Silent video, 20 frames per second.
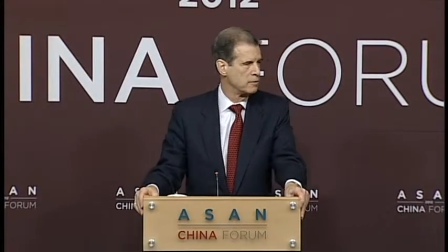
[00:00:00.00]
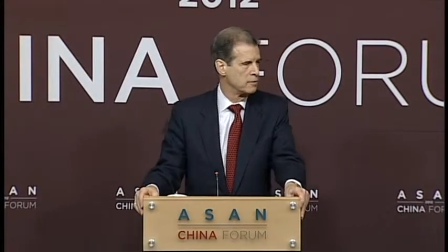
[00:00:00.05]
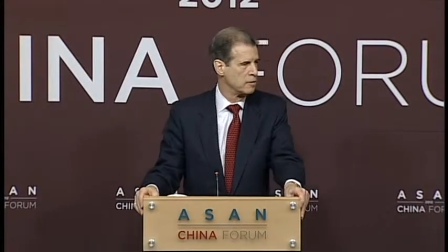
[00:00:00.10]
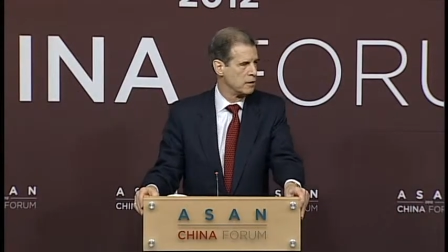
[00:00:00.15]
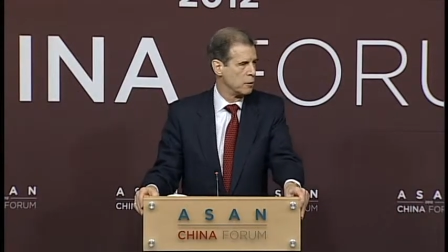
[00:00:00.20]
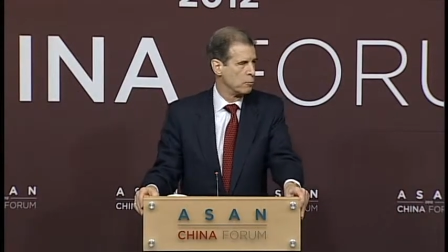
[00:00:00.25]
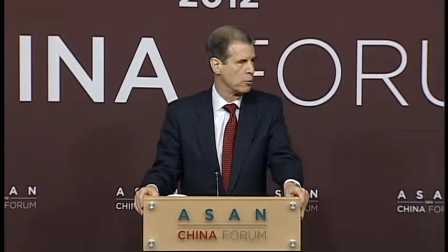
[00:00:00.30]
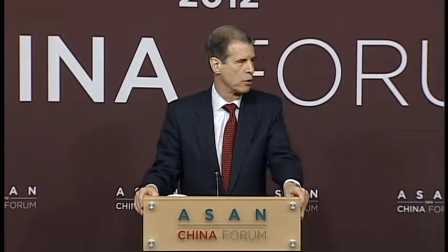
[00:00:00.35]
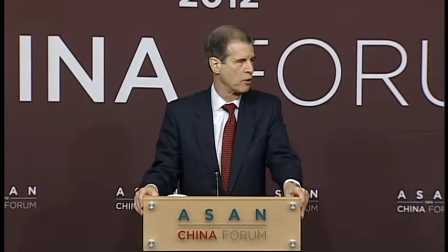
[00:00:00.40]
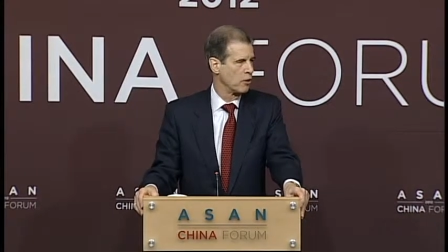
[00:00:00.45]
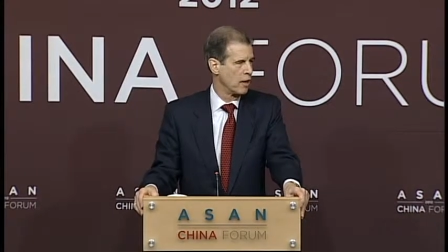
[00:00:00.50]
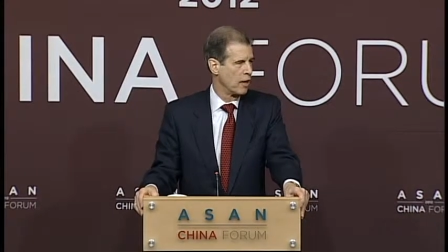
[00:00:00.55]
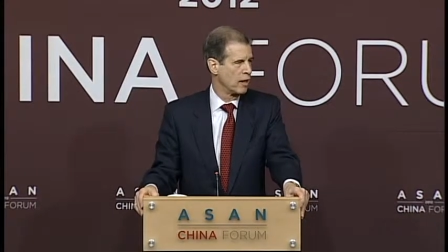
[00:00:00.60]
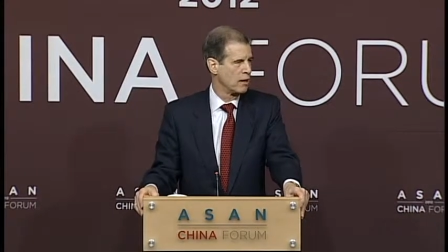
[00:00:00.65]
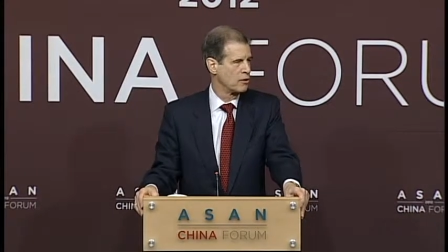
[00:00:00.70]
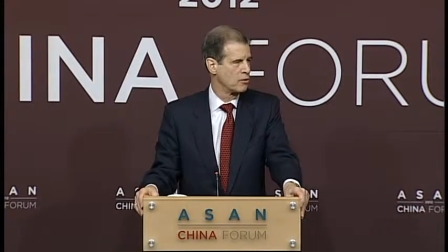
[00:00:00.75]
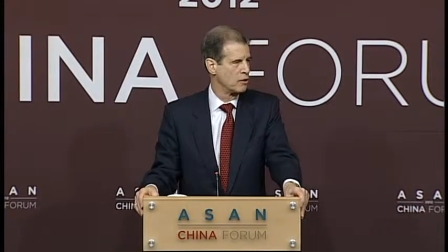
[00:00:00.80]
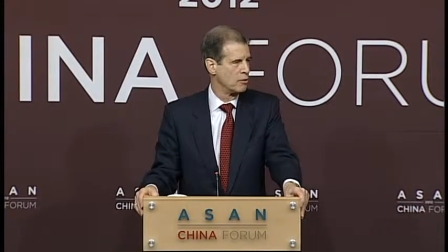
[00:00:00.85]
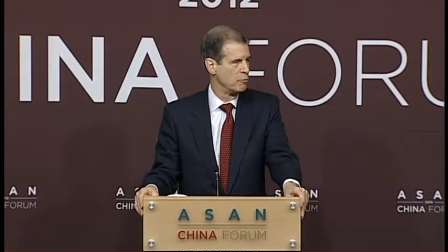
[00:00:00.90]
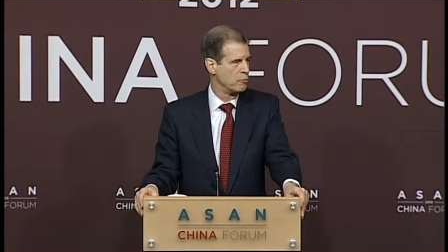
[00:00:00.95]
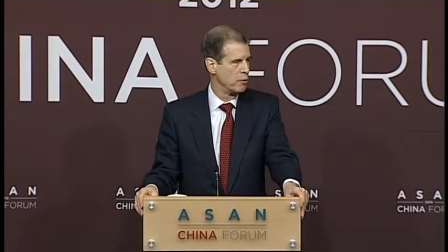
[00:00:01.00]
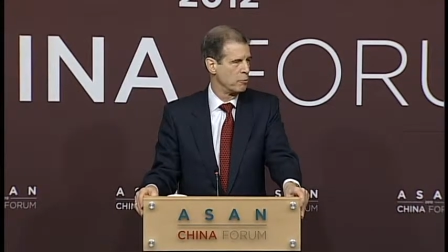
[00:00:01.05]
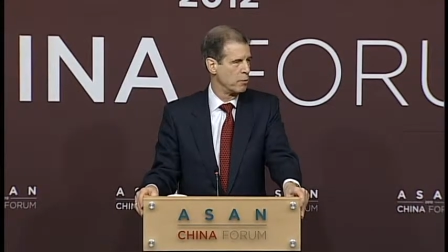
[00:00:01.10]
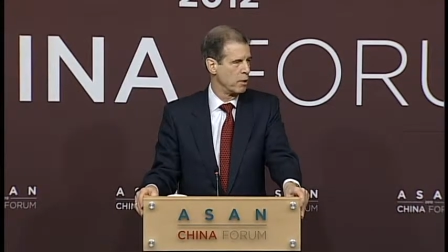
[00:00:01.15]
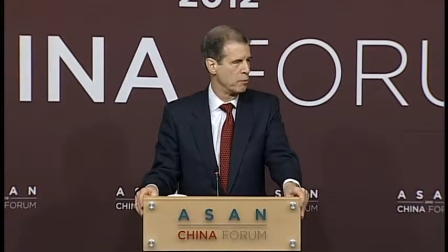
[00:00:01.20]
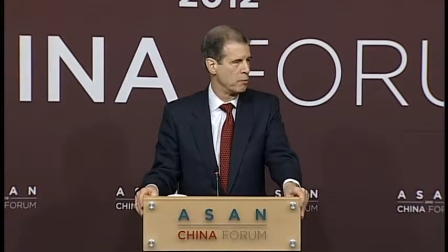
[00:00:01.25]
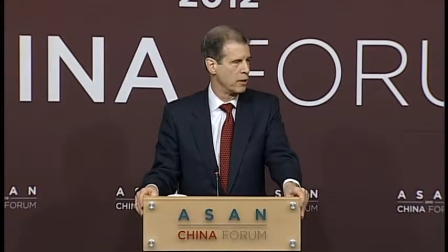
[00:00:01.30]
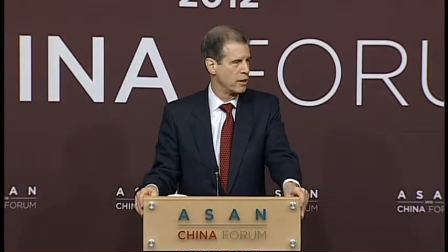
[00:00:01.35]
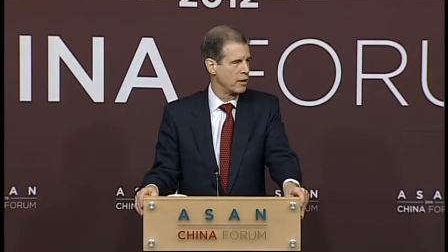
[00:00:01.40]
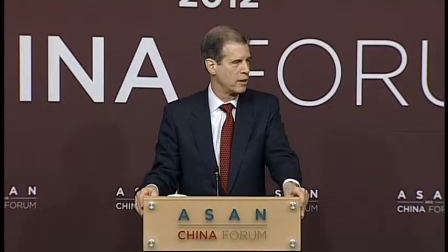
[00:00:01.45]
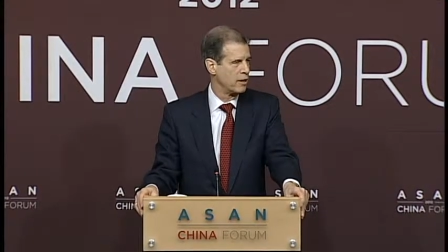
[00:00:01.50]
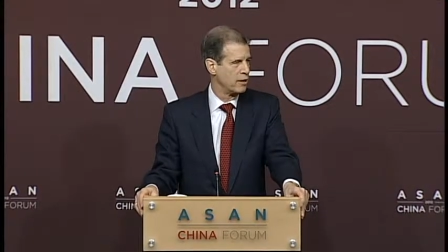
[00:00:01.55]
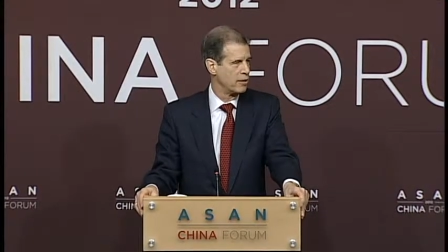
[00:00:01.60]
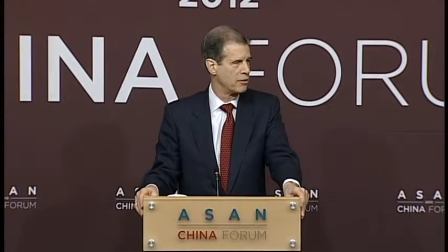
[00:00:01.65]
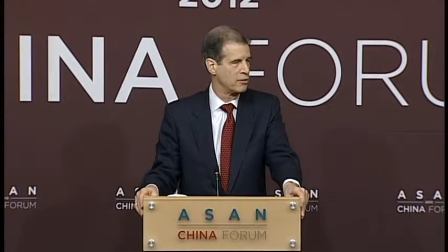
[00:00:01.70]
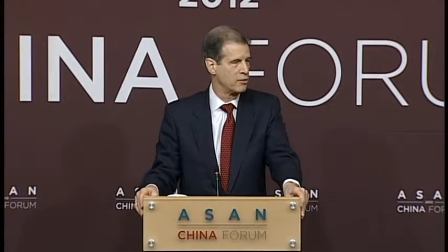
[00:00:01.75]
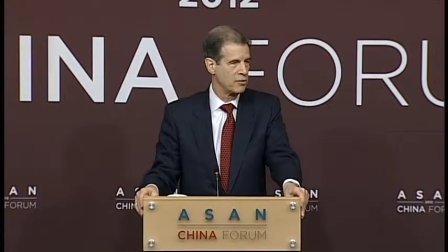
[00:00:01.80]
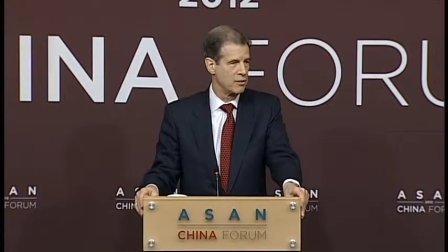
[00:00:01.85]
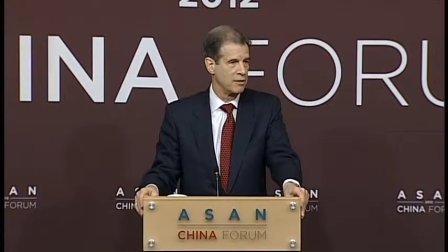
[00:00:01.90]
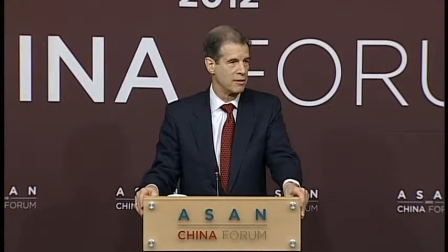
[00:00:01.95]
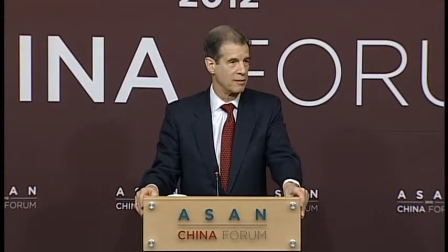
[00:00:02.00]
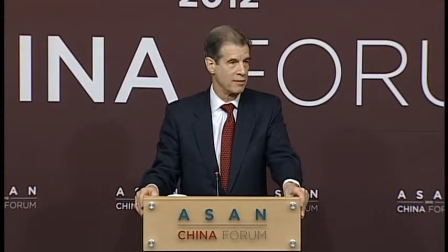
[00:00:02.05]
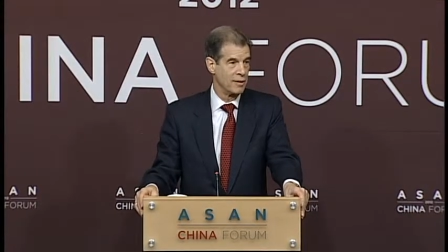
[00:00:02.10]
Democrats and Republicans and